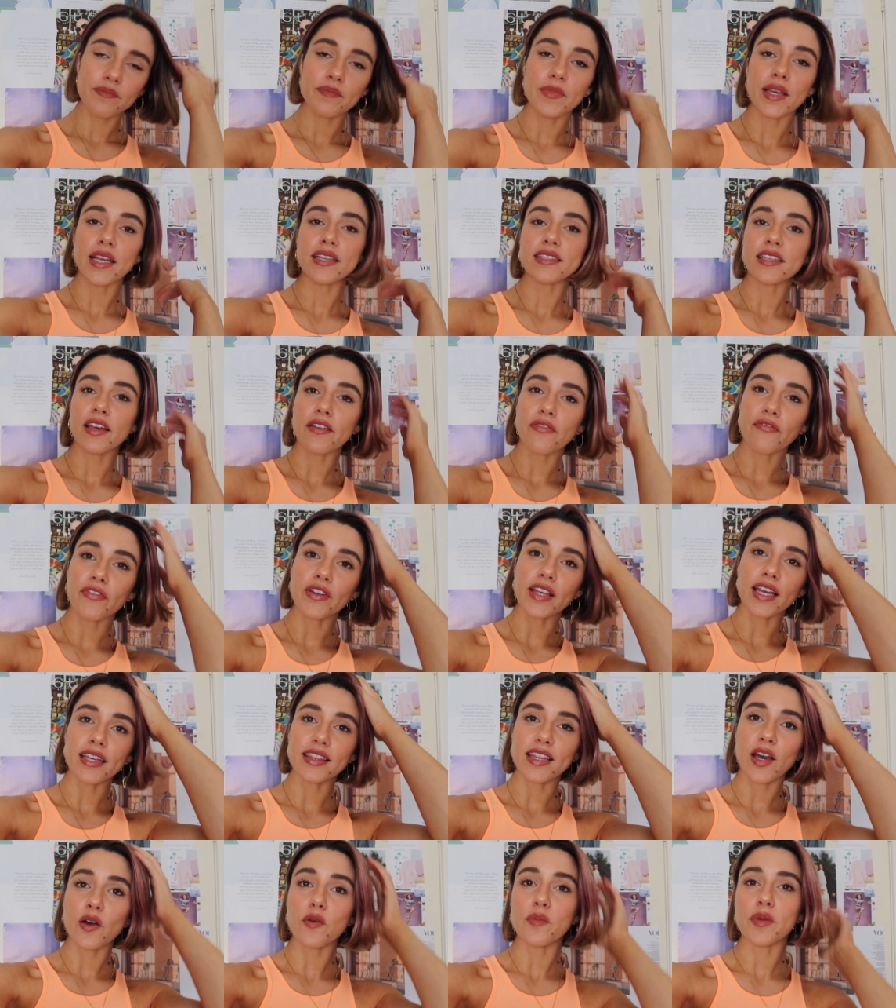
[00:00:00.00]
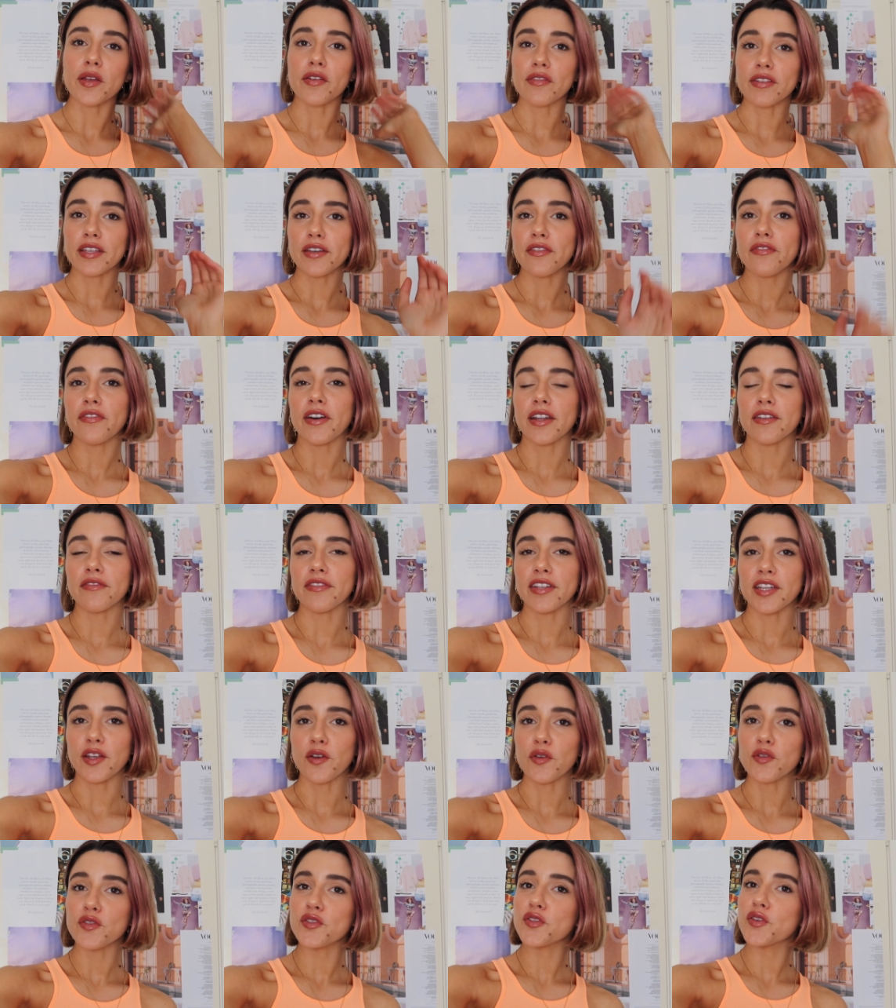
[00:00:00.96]
because I feel like that will be a really fun
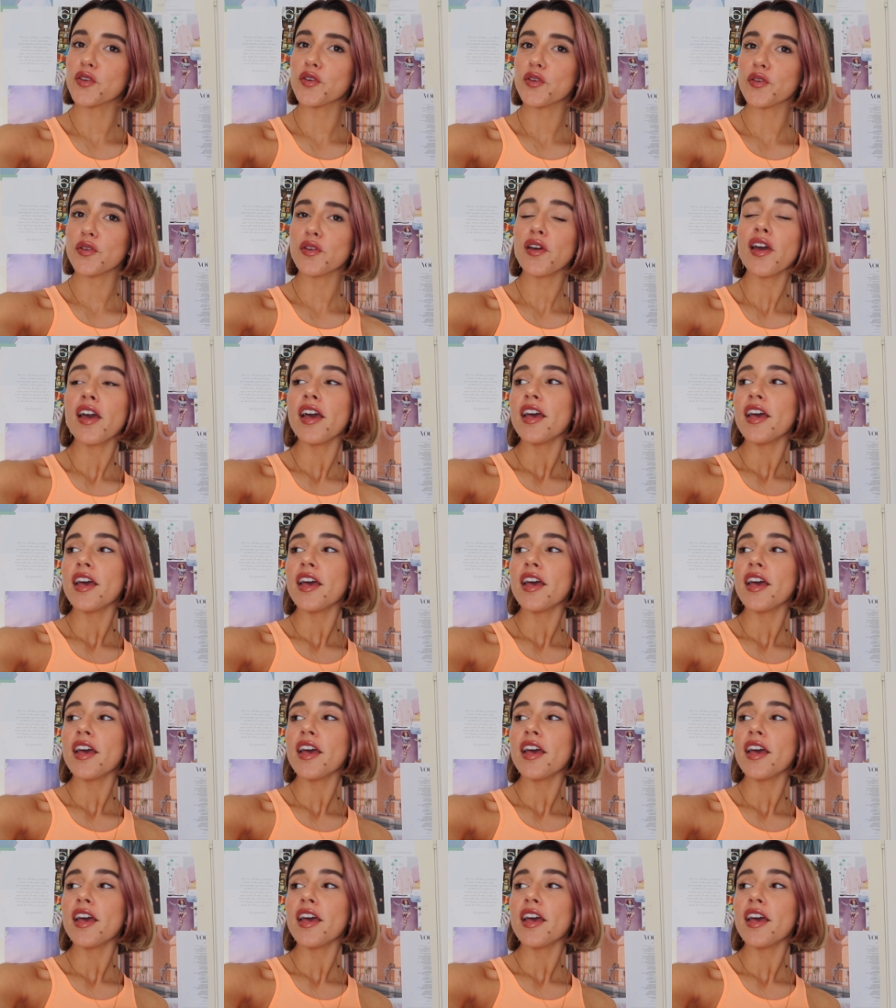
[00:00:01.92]
video too.